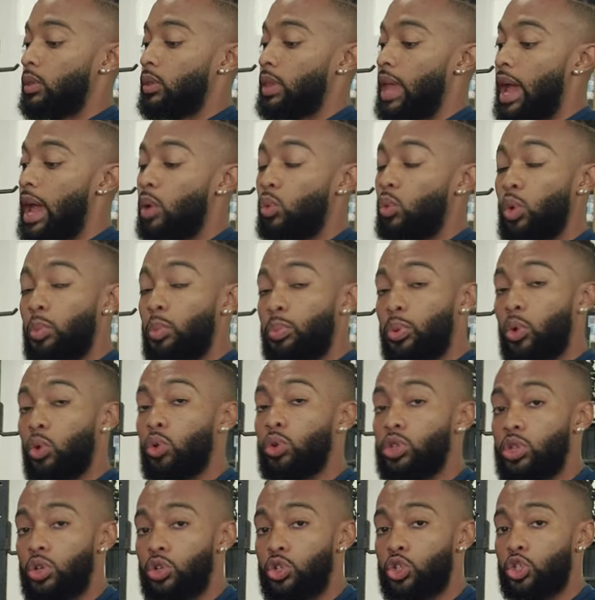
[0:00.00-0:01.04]
That will
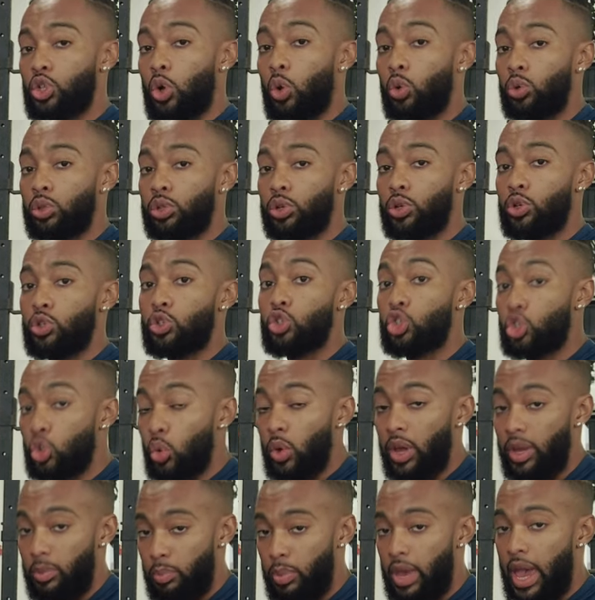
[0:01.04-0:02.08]
pull your shoulder
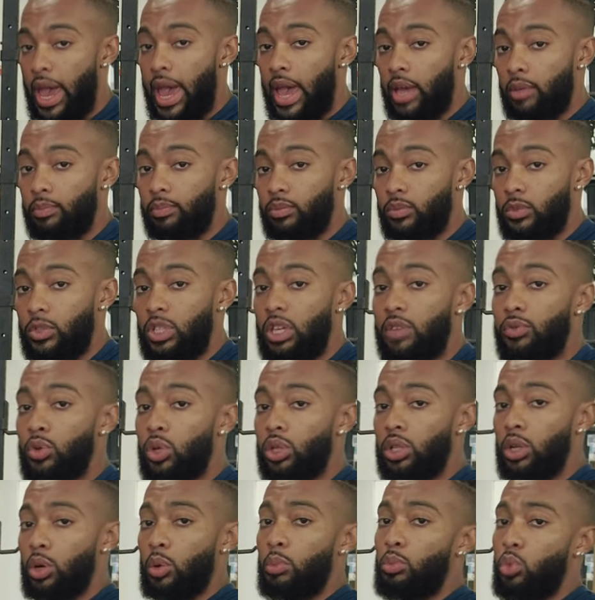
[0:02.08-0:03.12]
joint back, give you
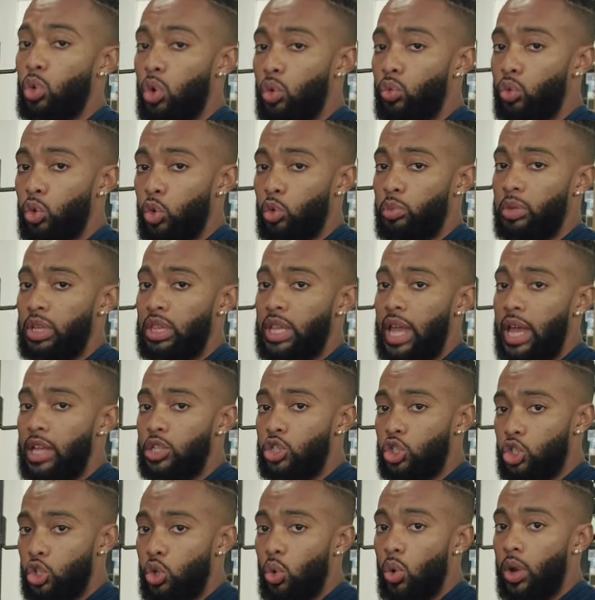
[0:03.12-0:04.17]
a little more room in that
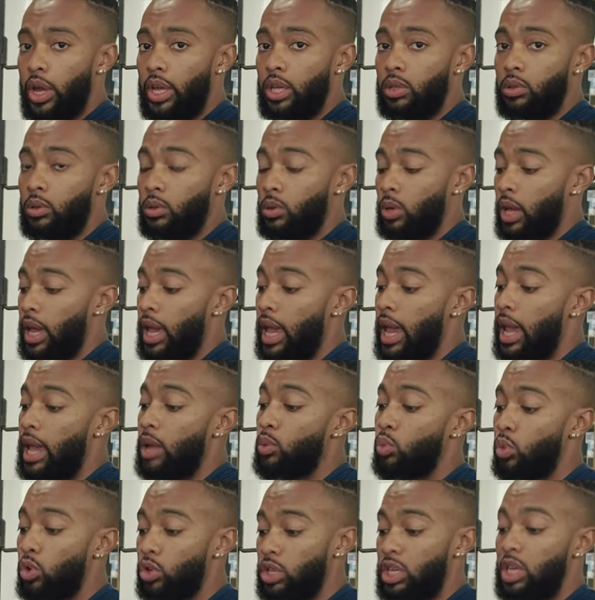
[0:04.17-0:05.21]
joint,
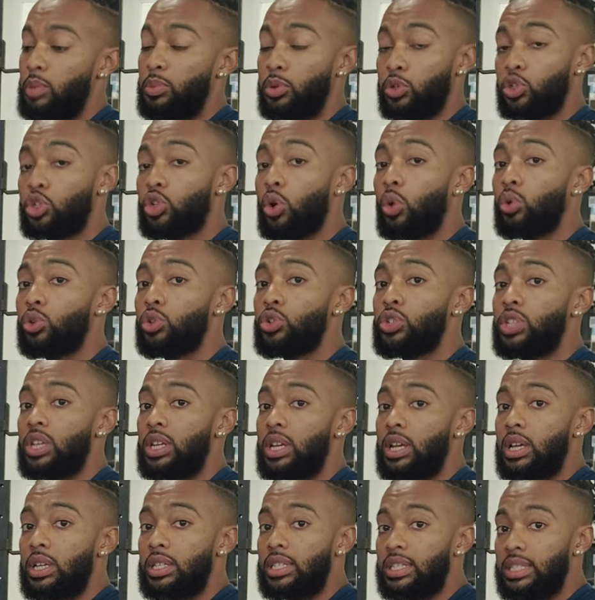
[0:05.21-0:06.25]
and will keep your shoulders
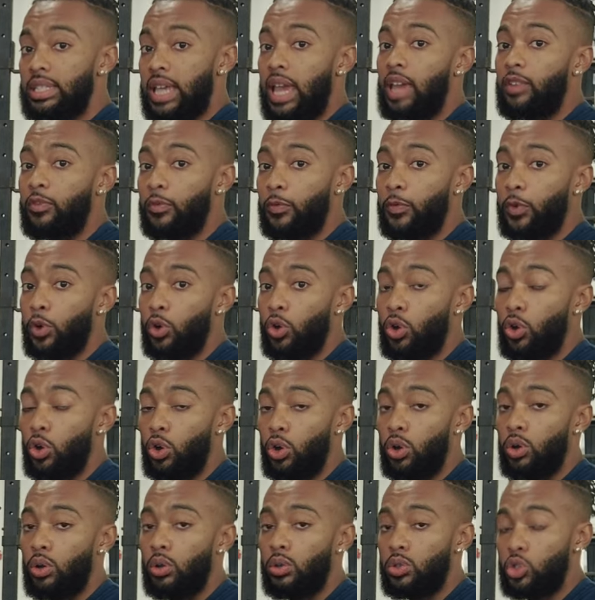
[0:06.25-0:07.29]
in a
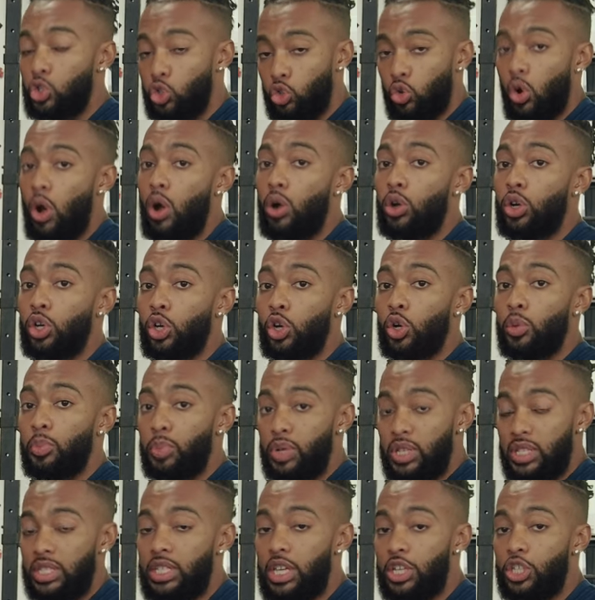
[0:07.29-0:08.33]
safer, stronger
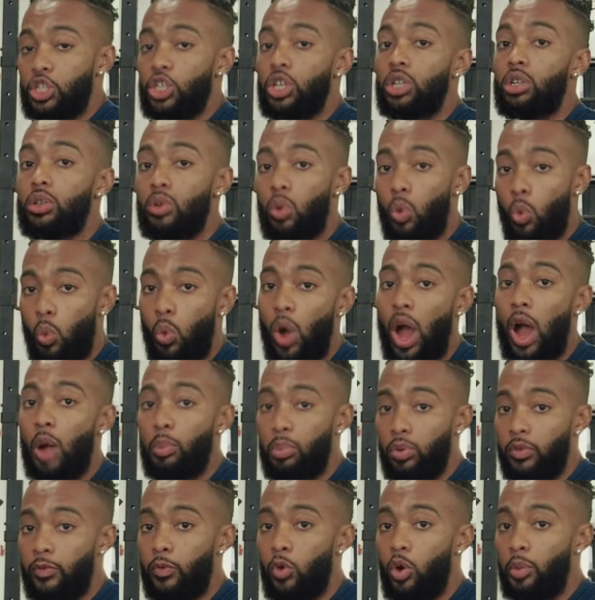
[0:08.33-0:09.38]
position while
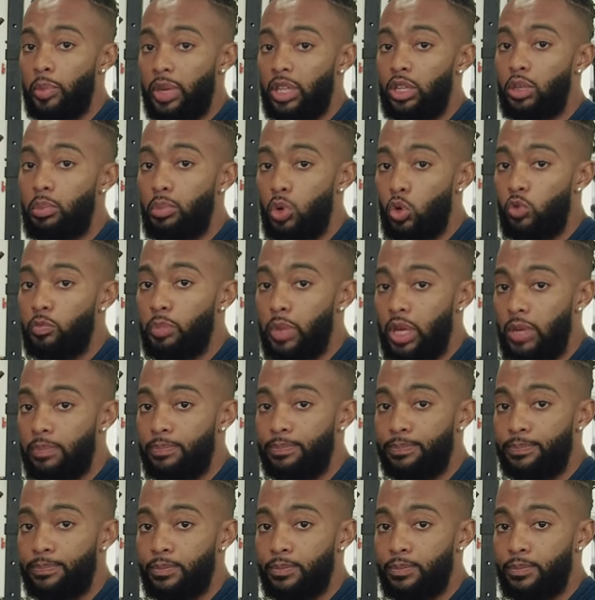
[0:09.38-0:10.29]
performing the movement.